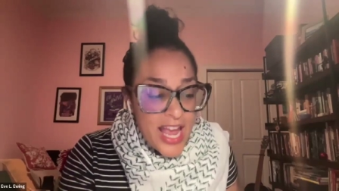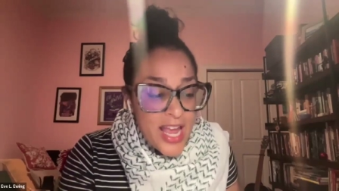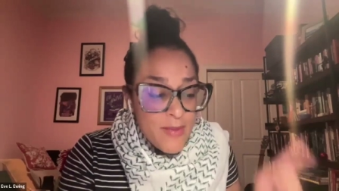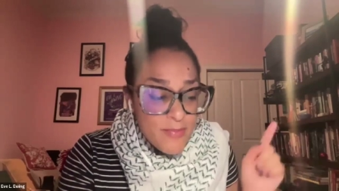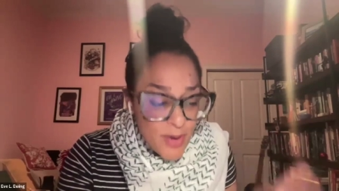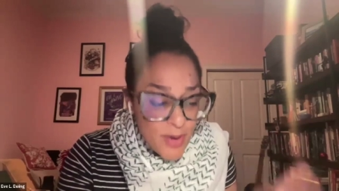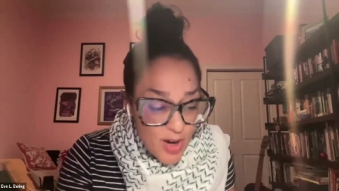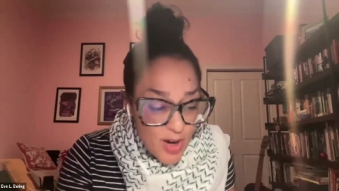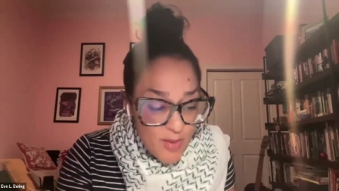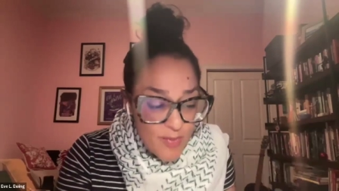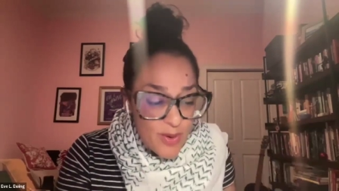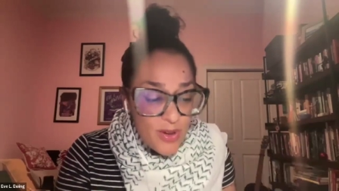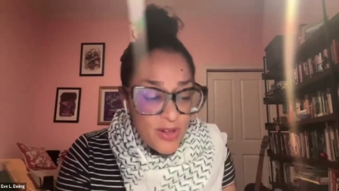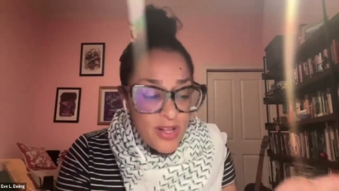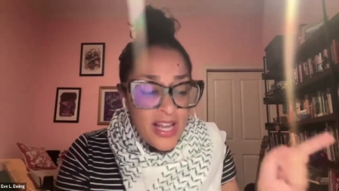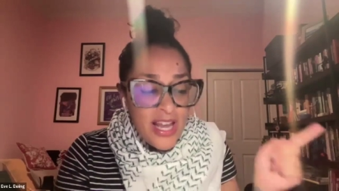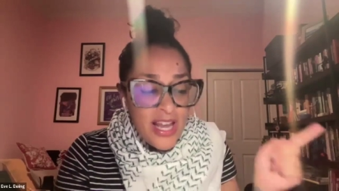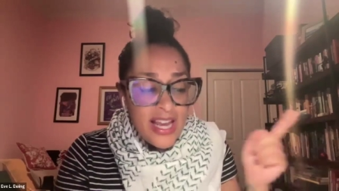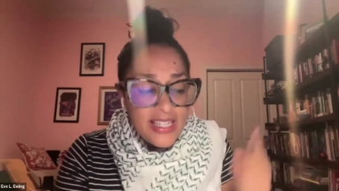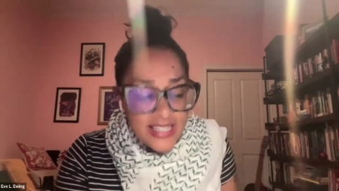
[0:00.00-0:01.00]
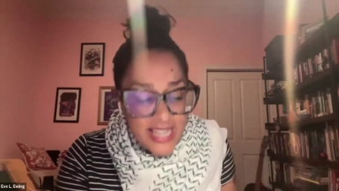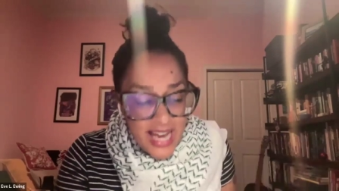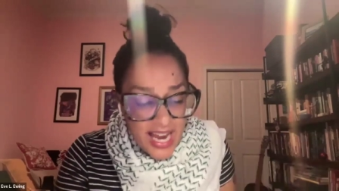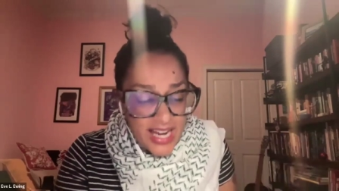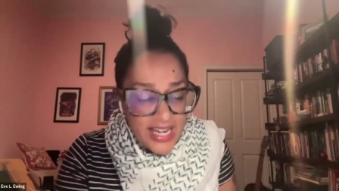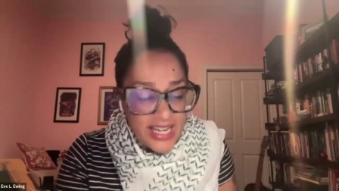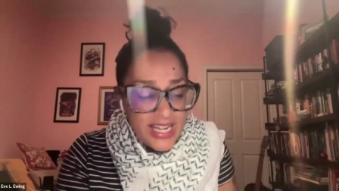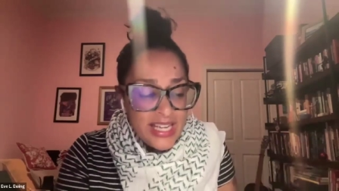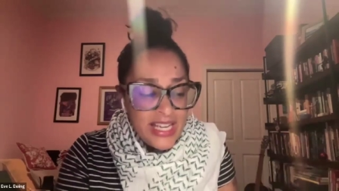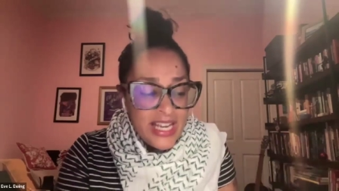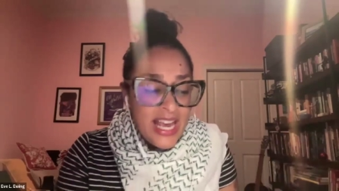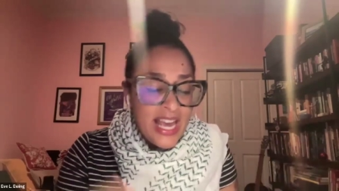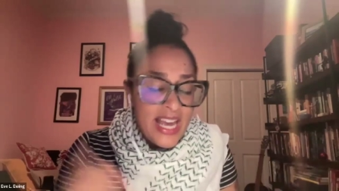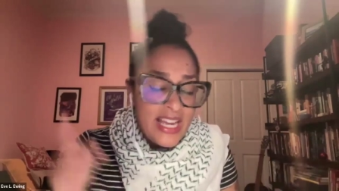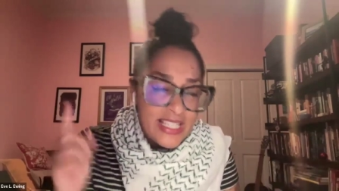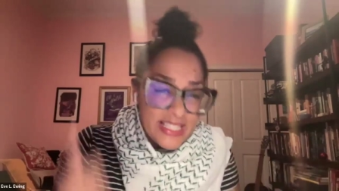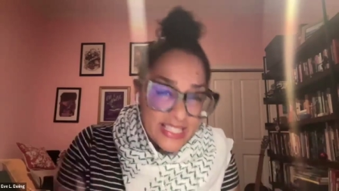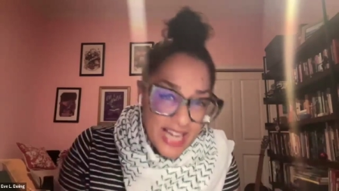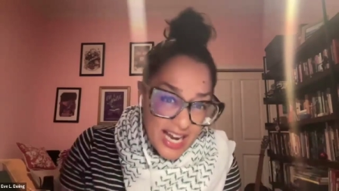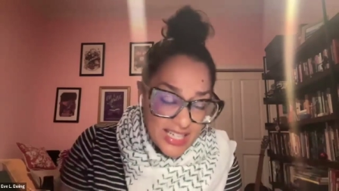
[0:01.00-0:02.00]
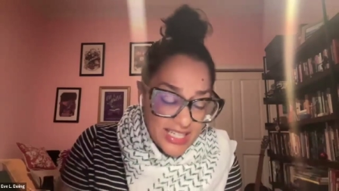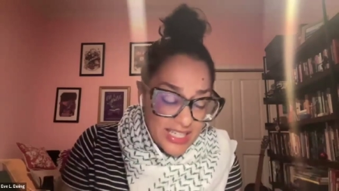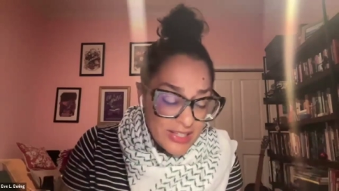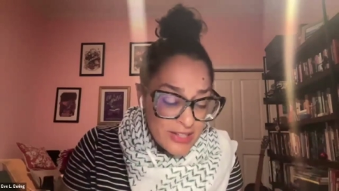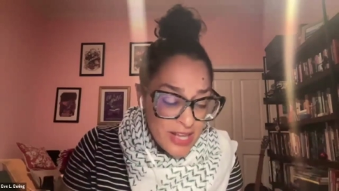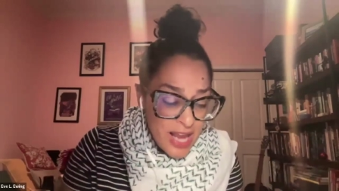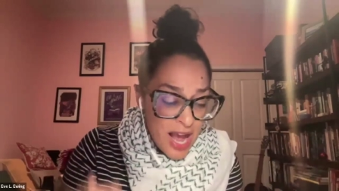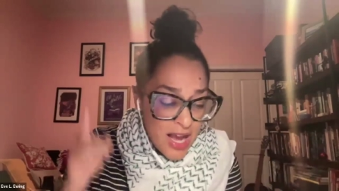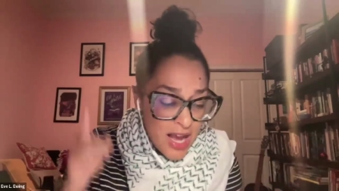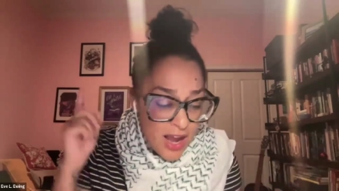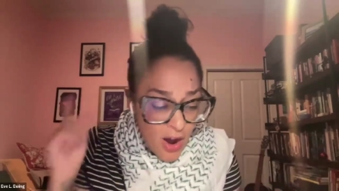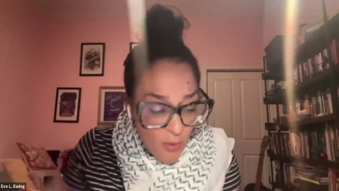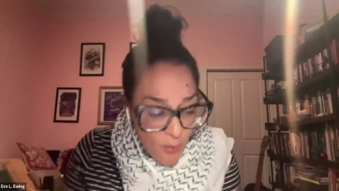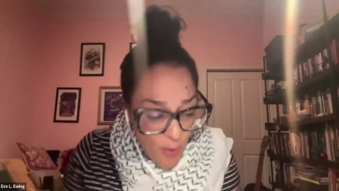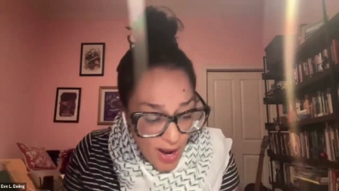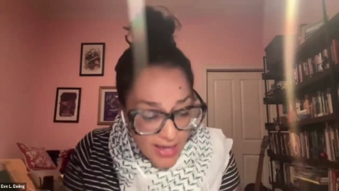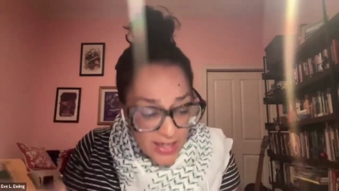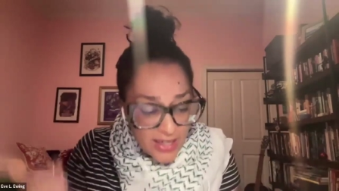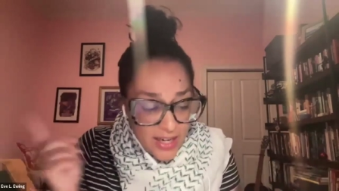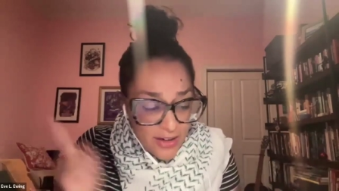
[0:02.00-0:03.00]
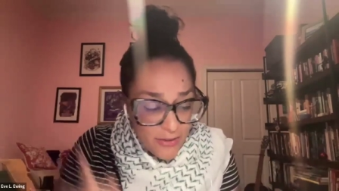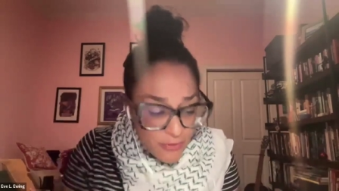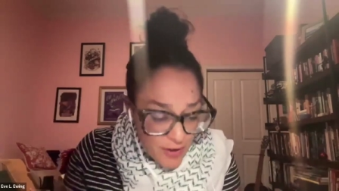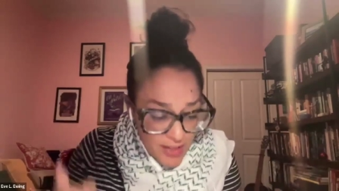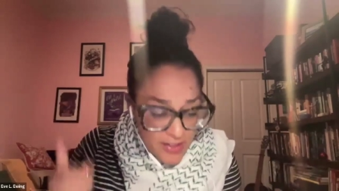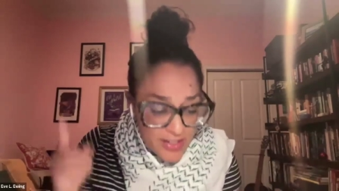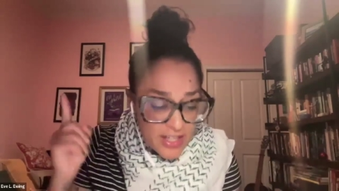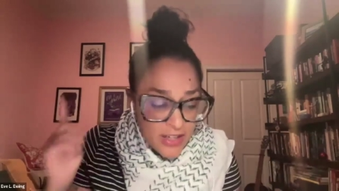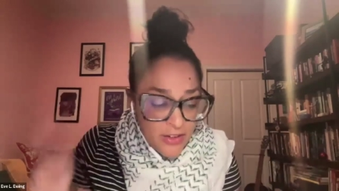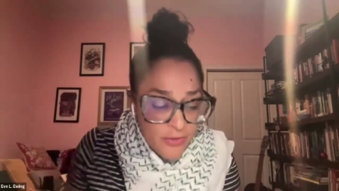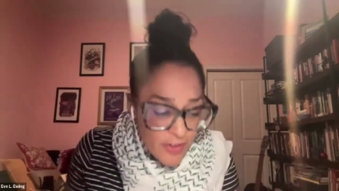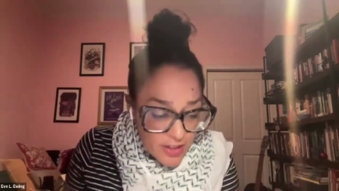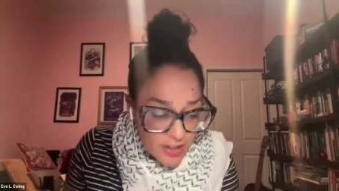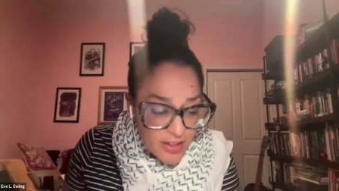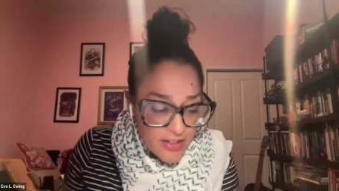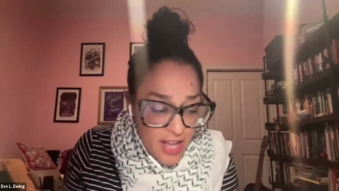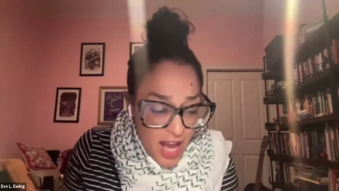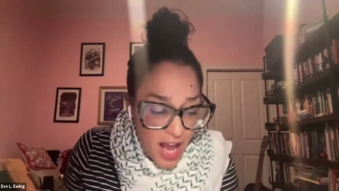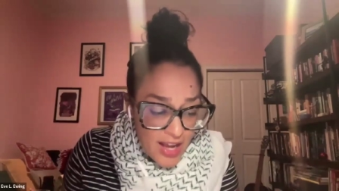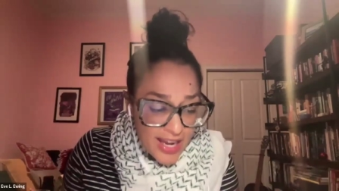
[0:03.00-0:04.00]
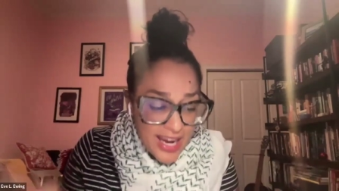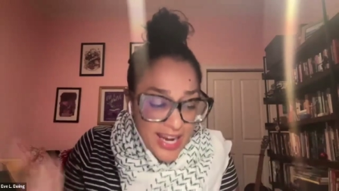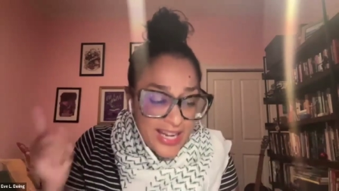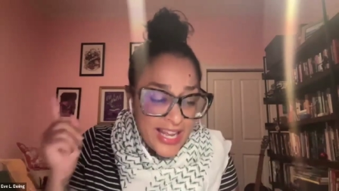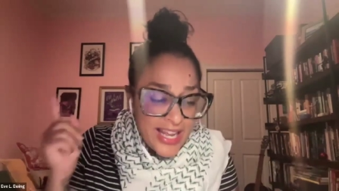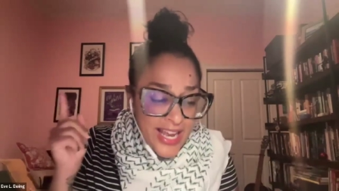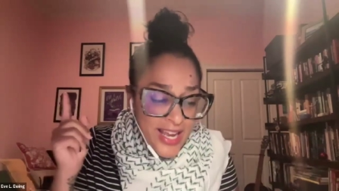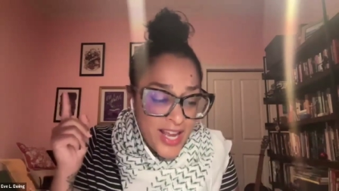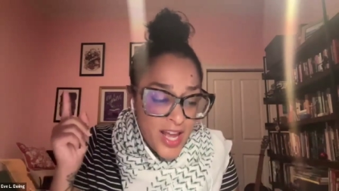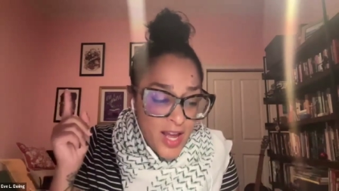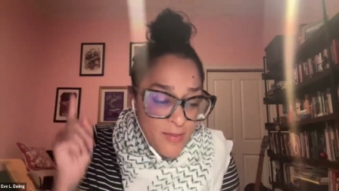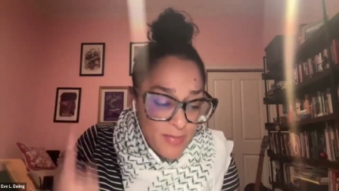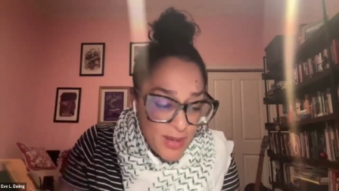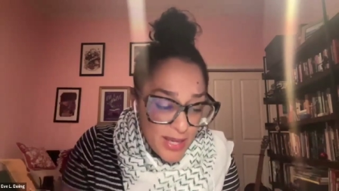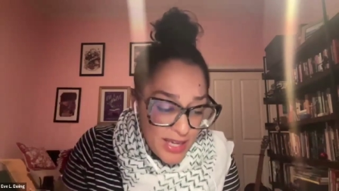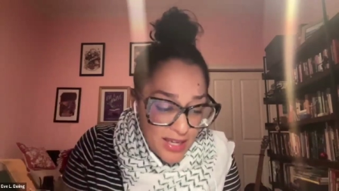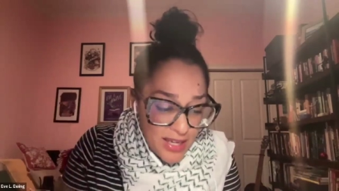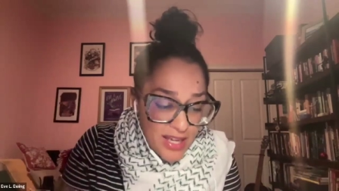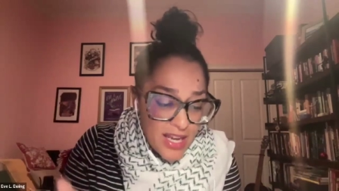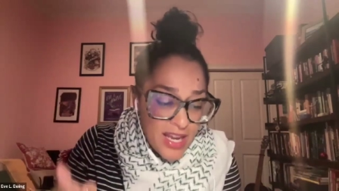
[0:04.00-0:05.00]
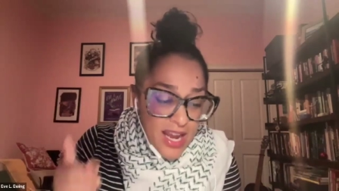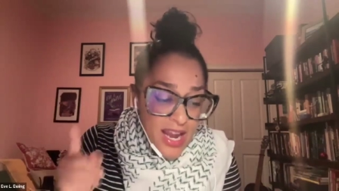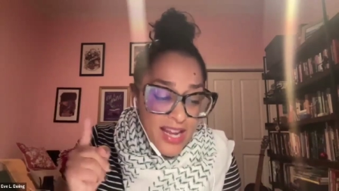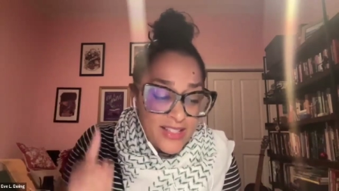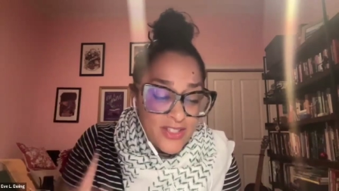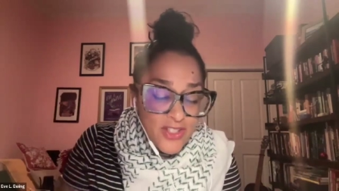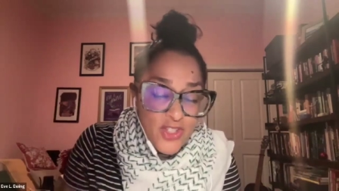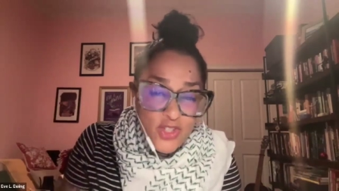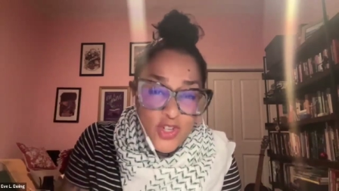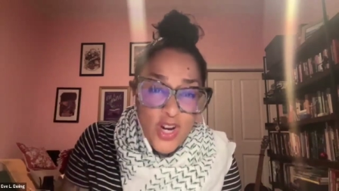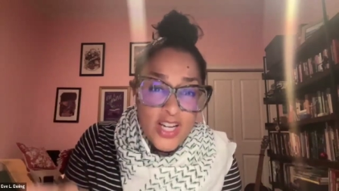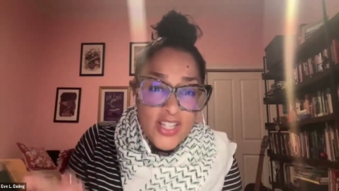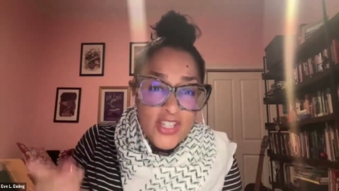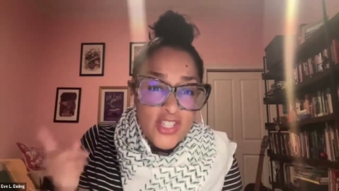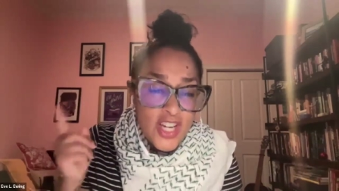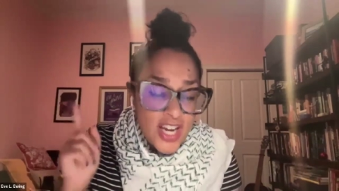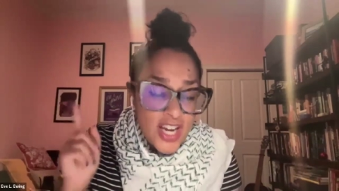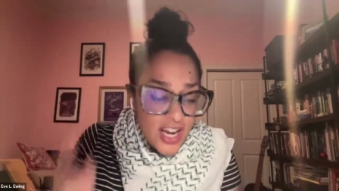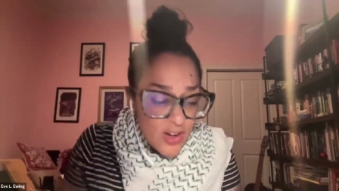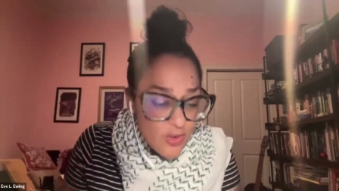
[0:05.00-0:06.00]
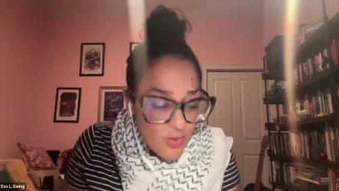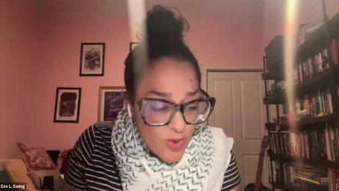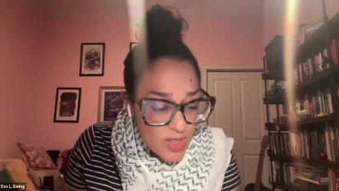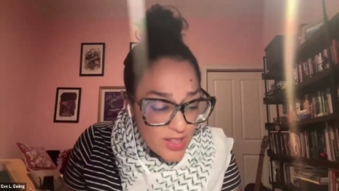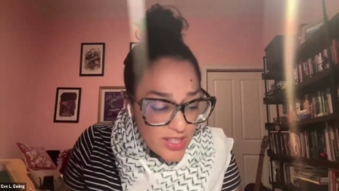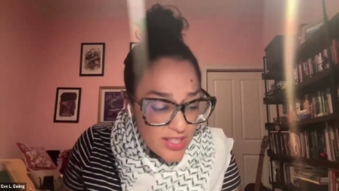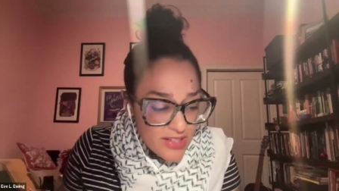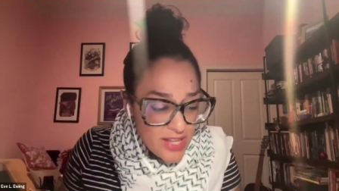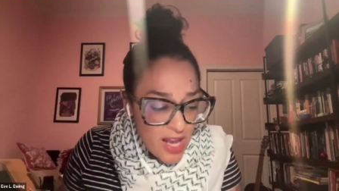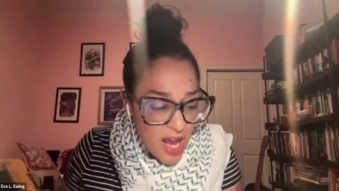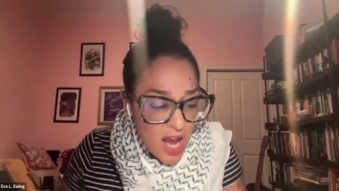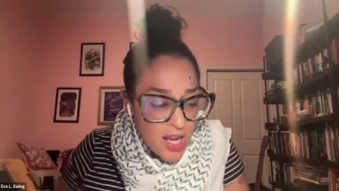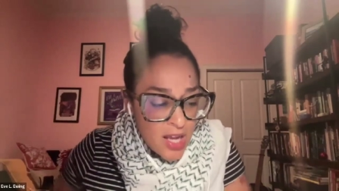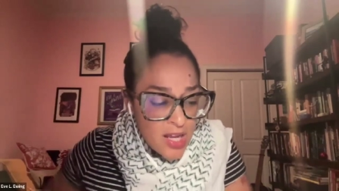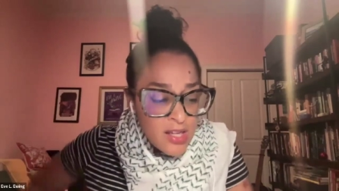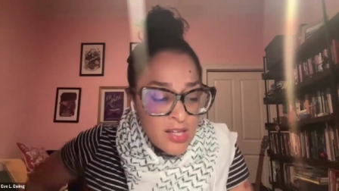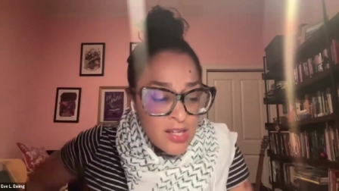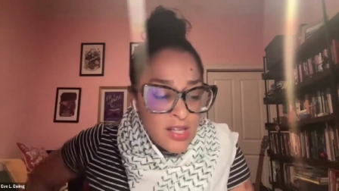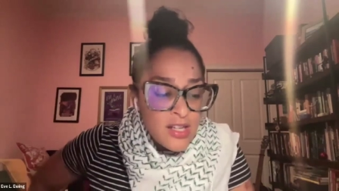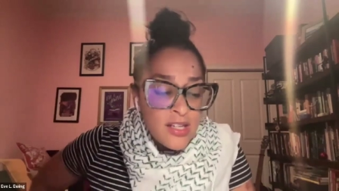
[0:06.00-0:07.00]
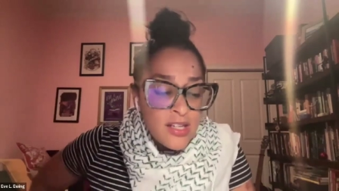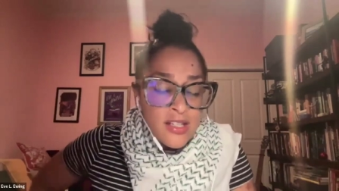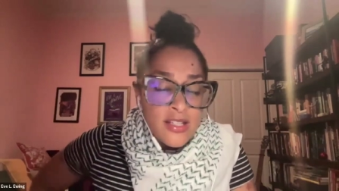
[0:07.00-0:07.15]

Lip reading: a purple and tiny and dotty sock, a white and fuzzy and frilly sock, and a pink and stretched and woolly sock.